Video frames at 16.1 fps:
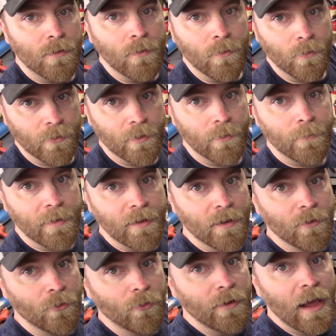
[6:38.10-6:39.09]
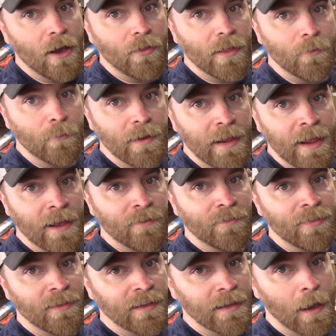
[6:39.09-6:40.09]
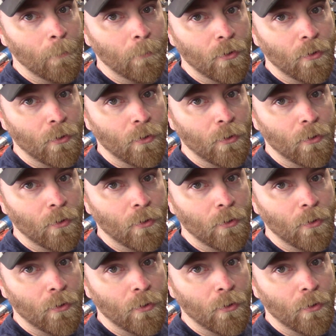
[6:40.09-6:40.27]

Well, there we go. Now that we have the